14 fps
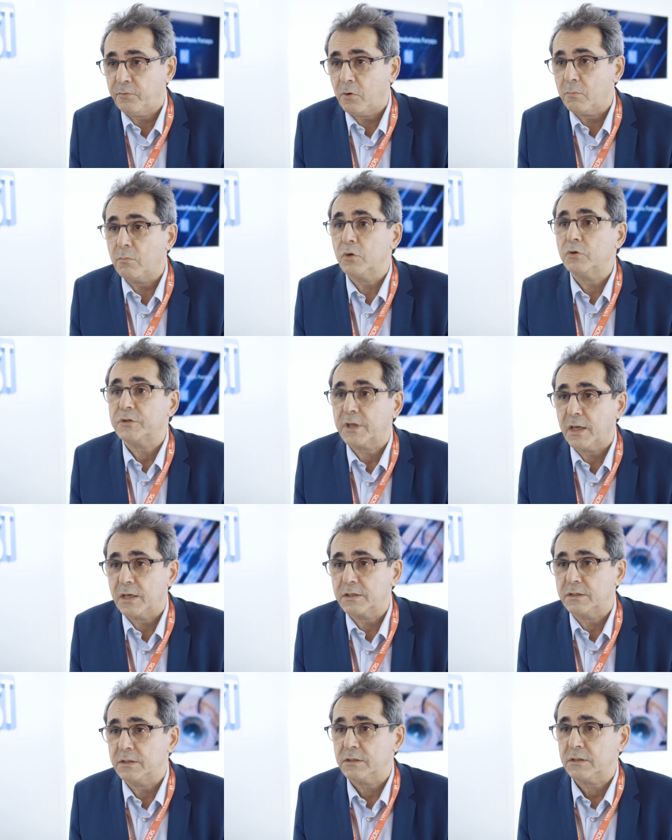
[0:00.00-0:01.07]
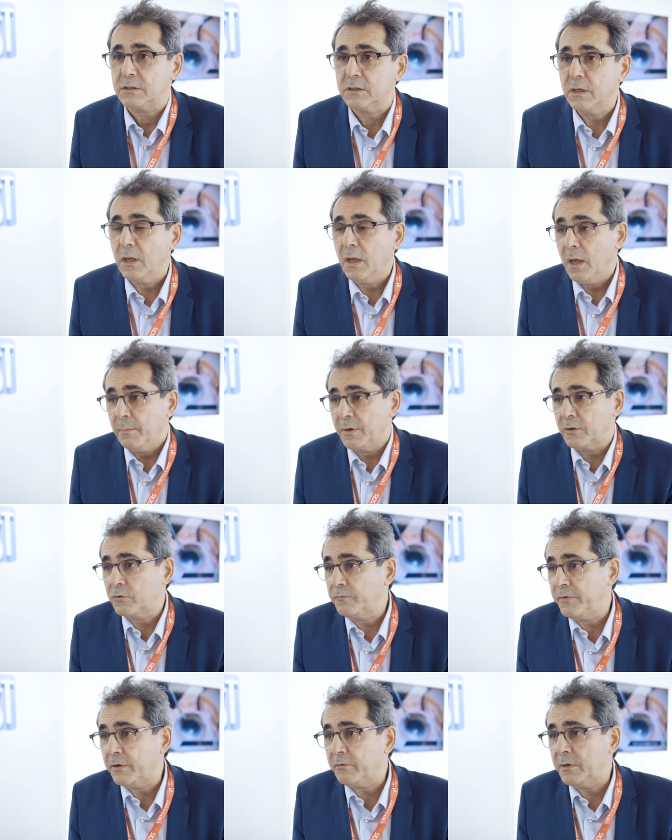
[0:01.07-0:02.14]
for most cases. But
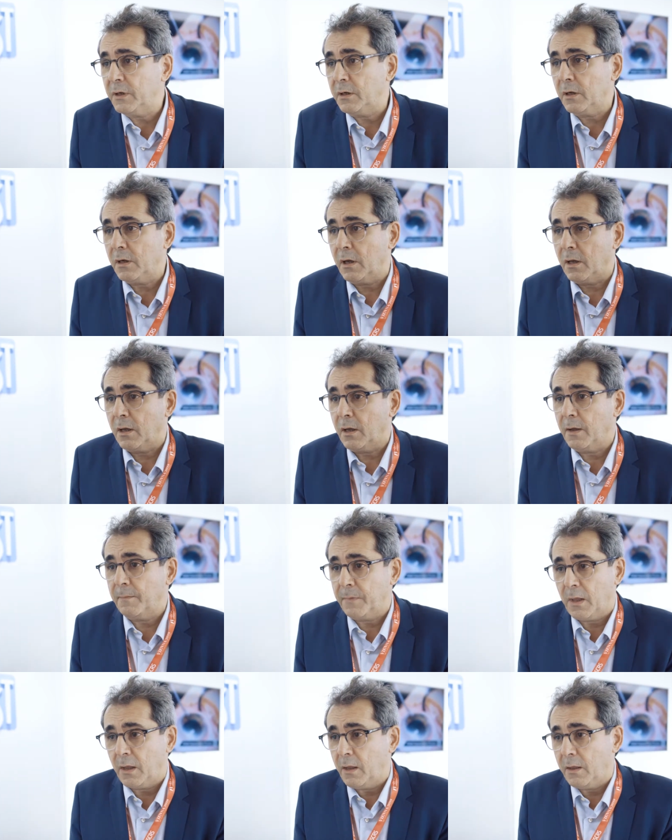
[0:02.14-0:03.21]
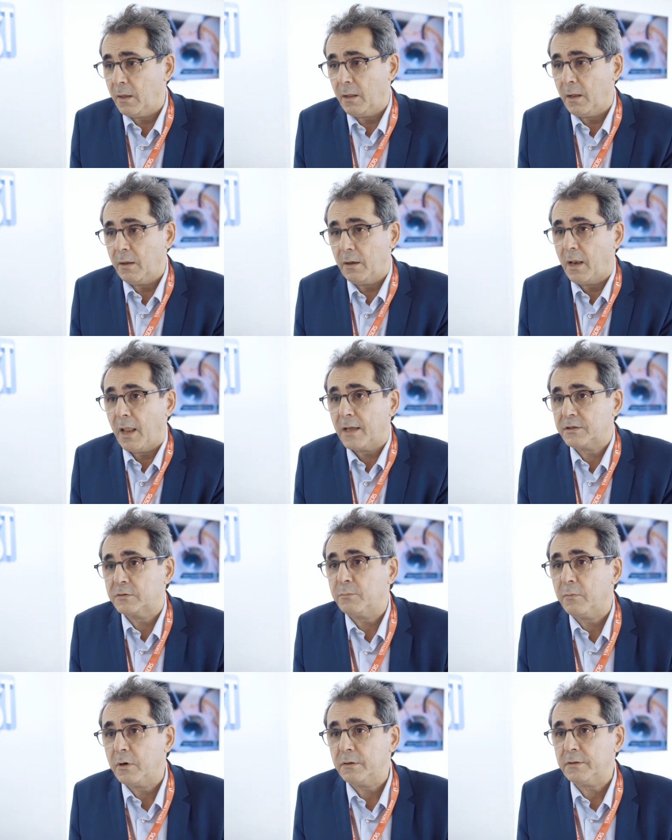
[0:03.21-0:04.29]
very last
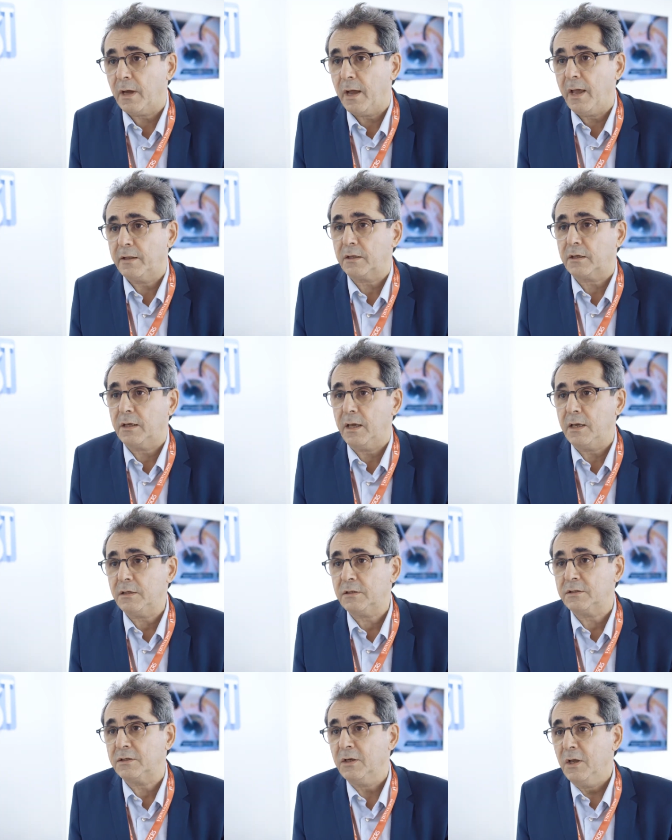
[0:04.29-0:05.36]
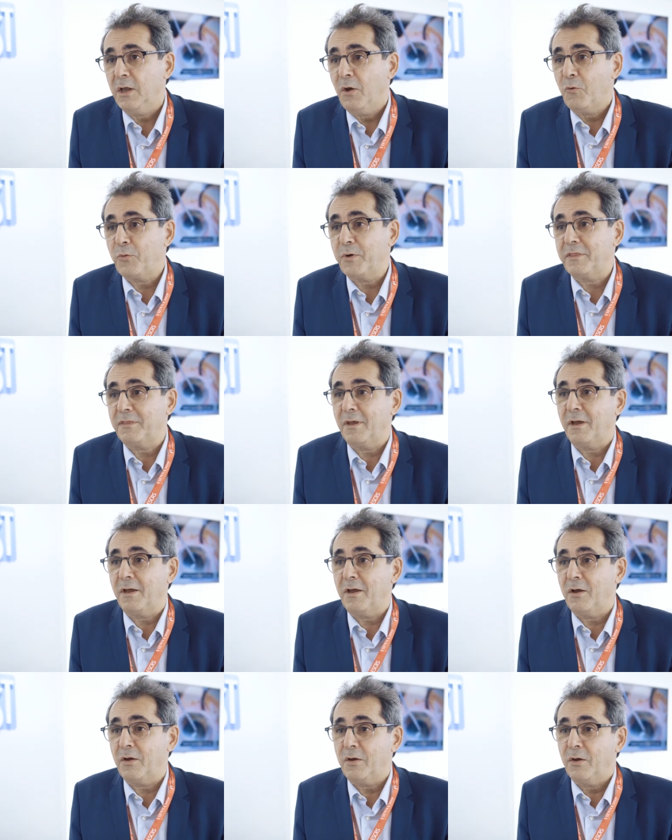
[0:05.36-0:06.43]
month I had a case with
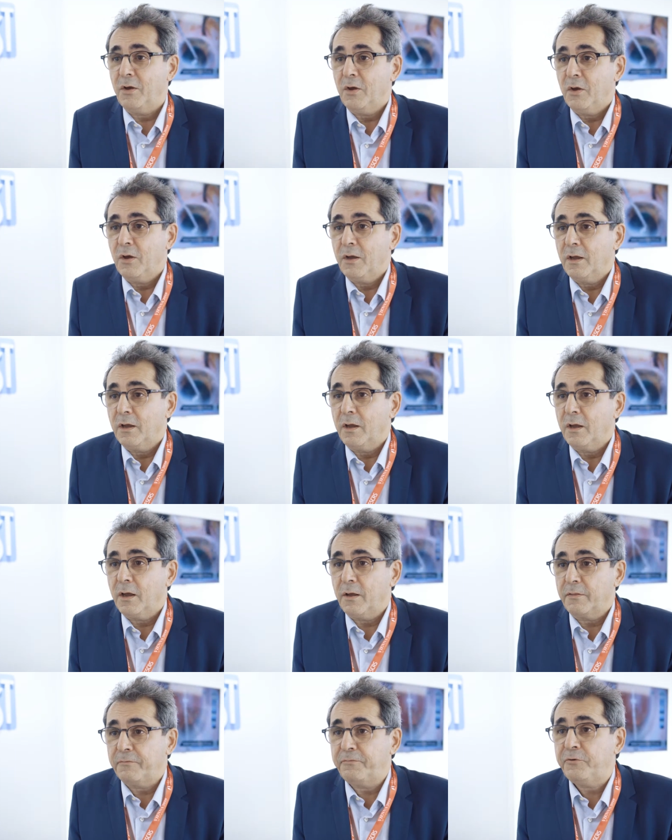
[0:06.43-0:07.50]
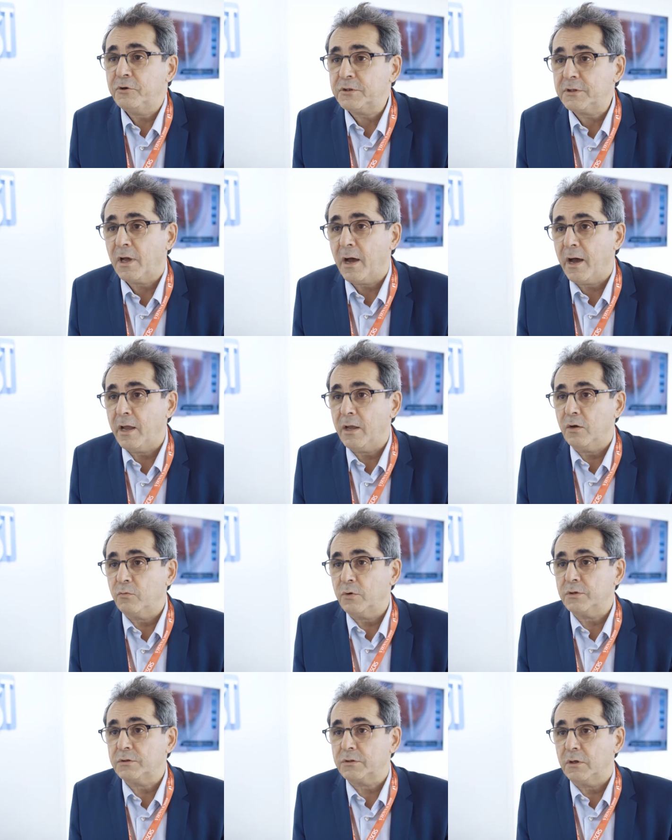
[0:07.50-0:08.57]
the first eye
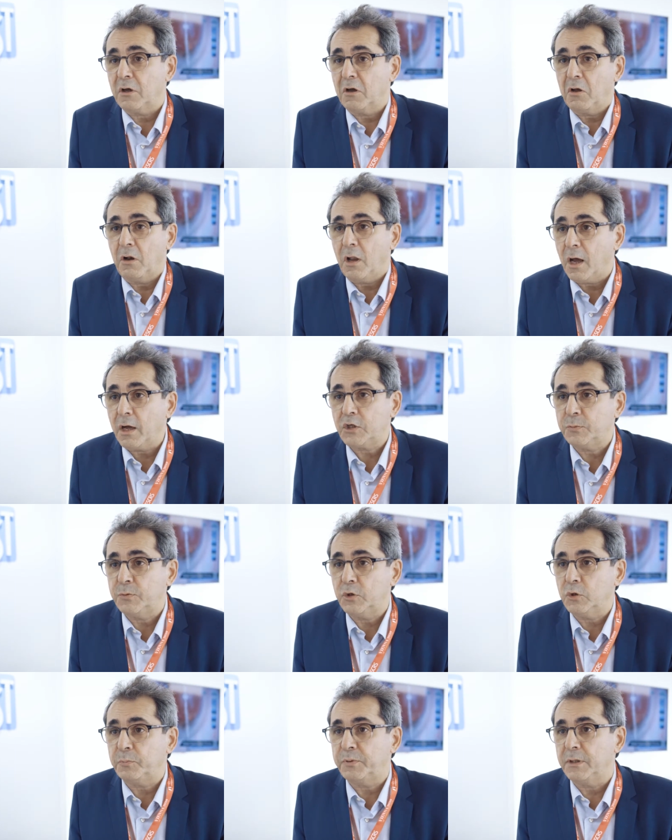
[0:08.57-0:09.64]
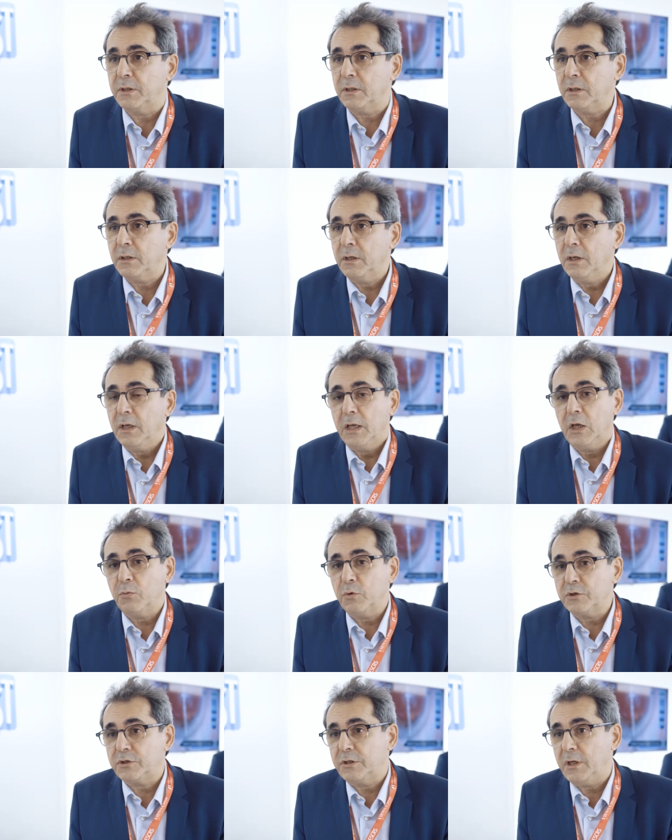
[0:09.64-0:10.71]
was a large pupil. It
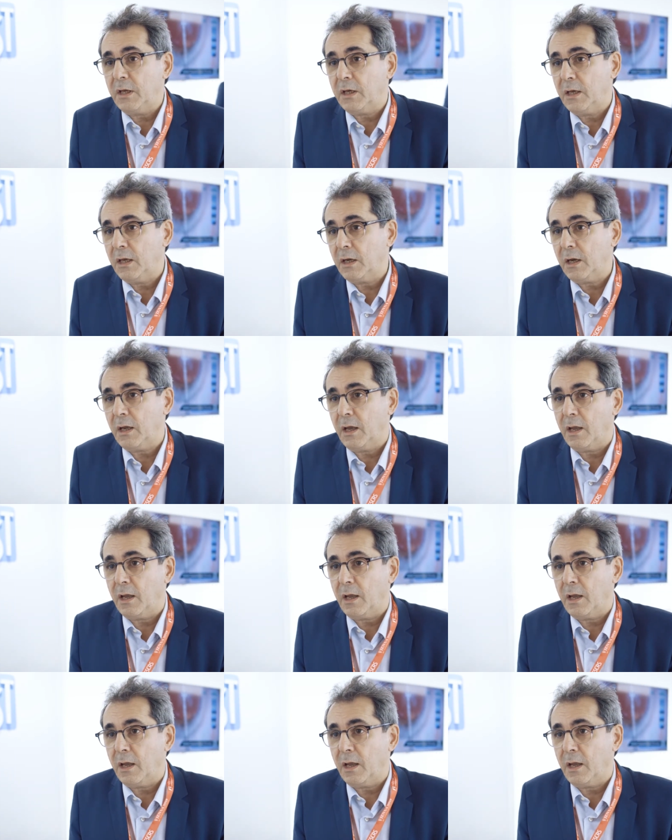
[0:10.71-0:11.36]
was taking